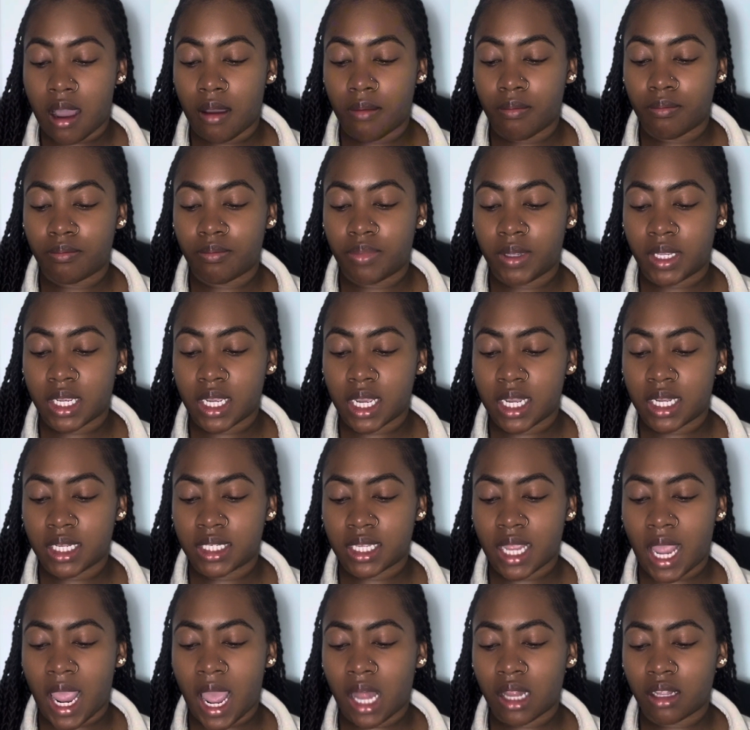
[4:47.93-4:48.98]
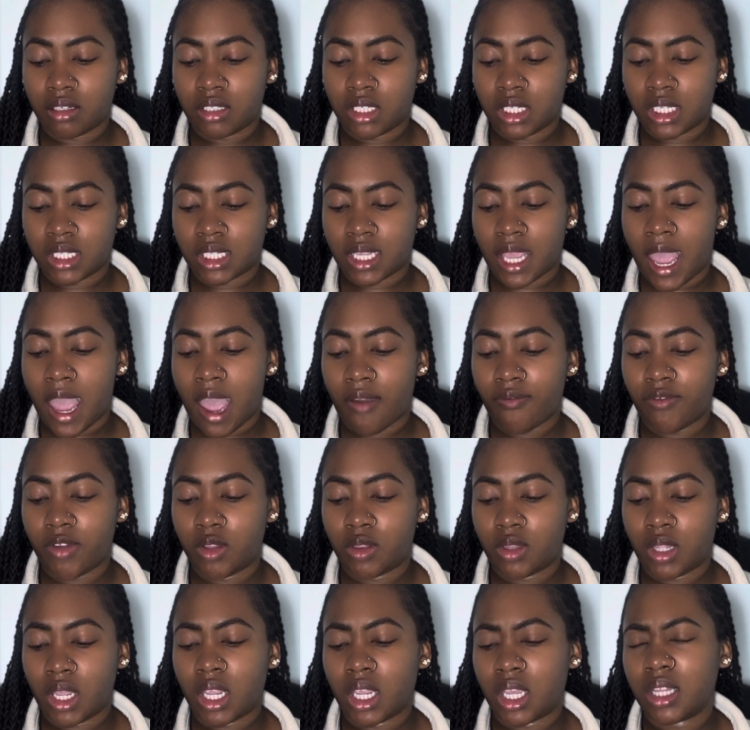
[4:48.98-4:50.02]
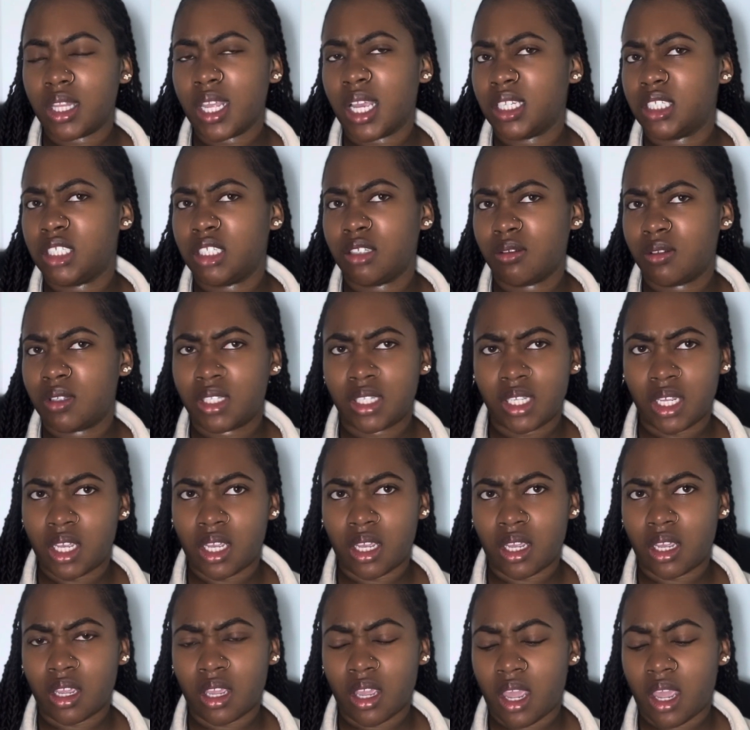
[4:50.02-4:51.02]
Because allergies can have you thinking that you're sick,